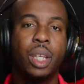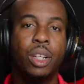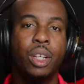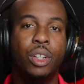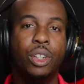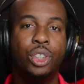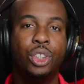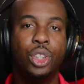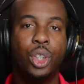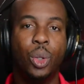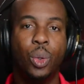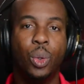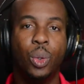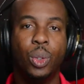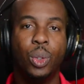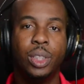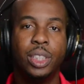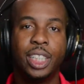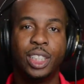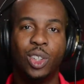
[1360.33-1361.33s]
So
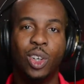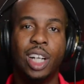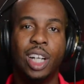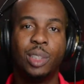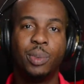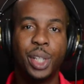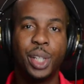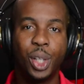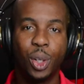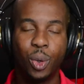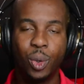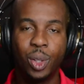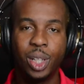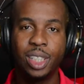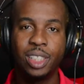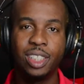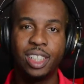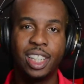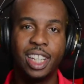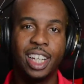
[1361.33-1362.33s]
TikTok, as we know,
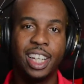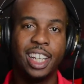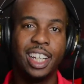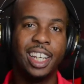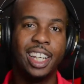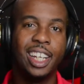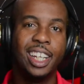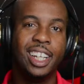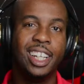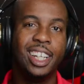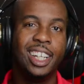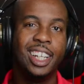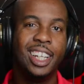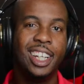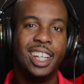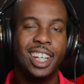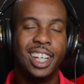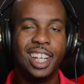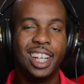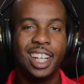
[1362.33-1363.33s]
is a
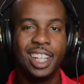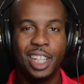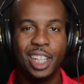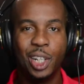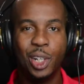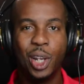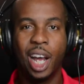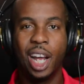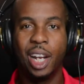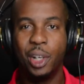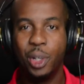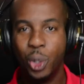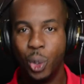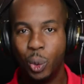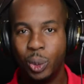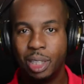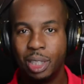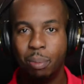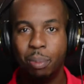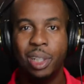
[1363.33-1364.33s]

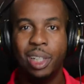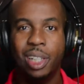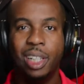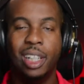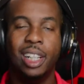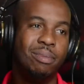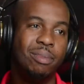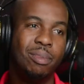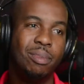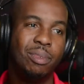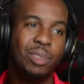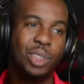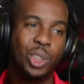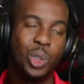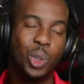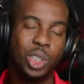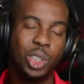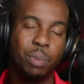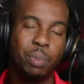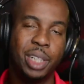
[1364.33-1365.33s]
notable
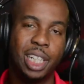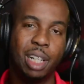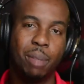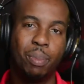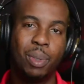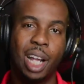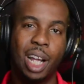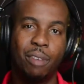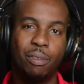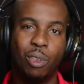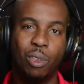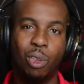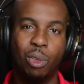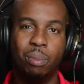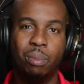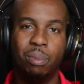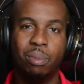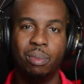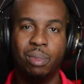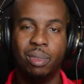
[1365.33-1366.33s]
social media
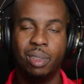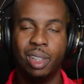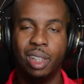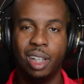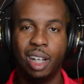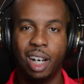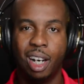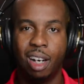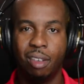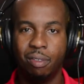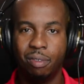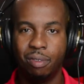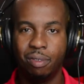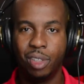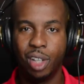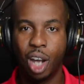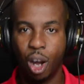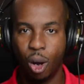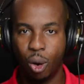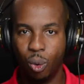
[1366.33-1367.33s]
platform of
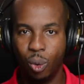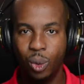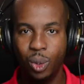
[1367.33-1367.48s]
now,